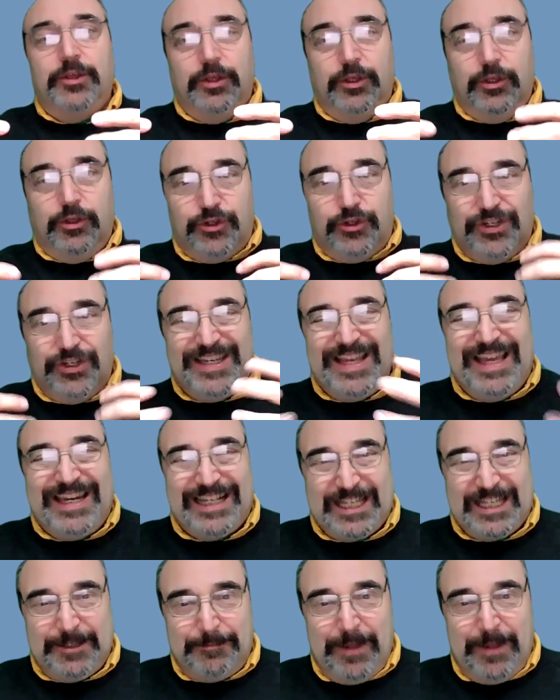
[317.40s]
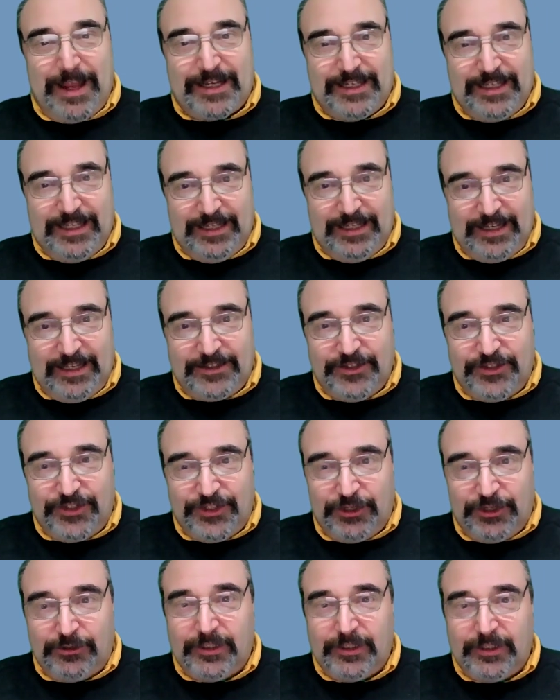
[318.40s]
You're just not expecting
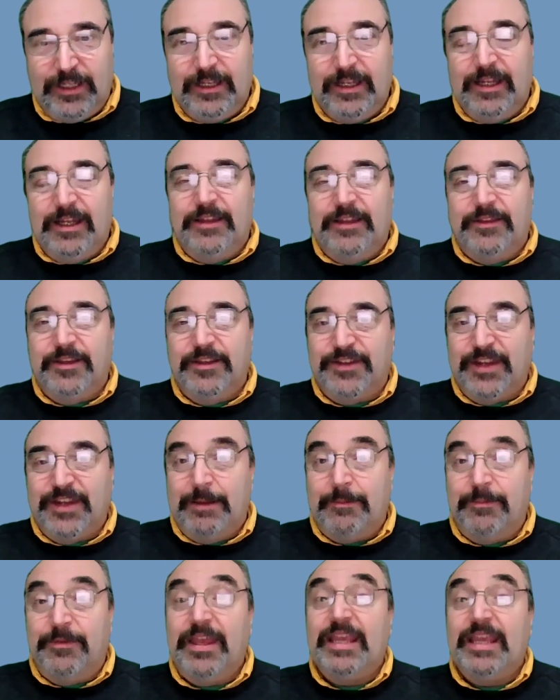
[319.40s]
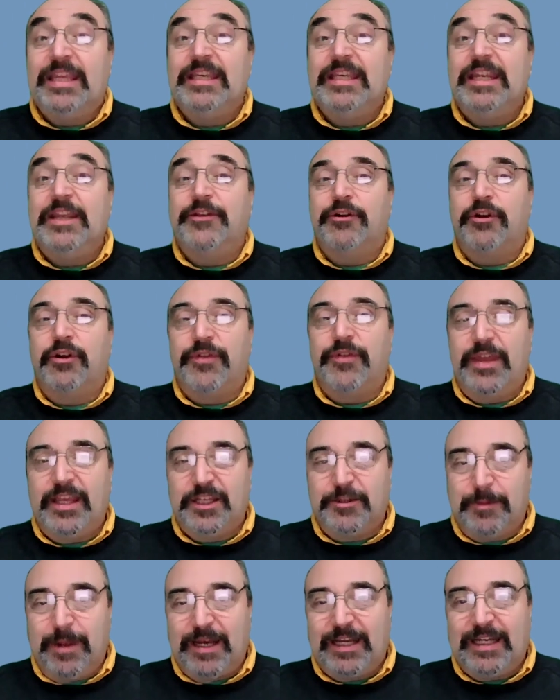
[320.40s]
necessarily the same thing, and neither are they
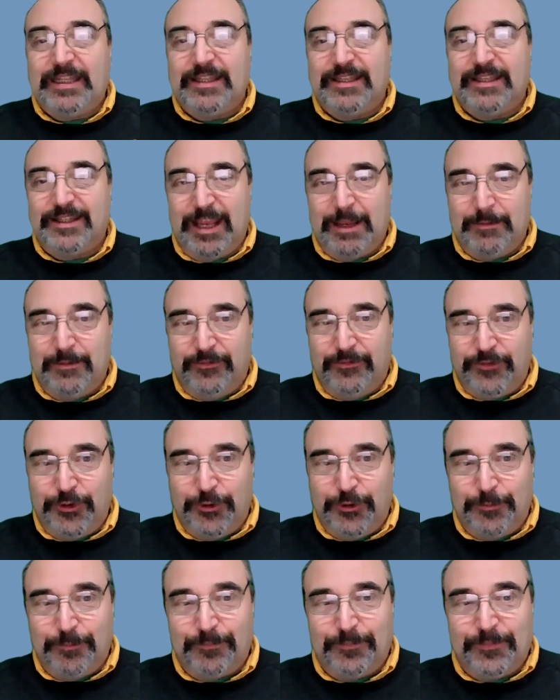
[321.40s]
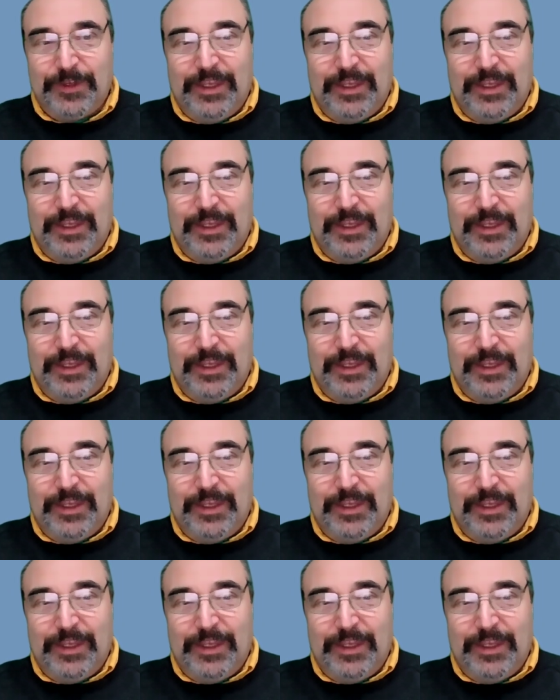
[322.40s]
expecting the same of you.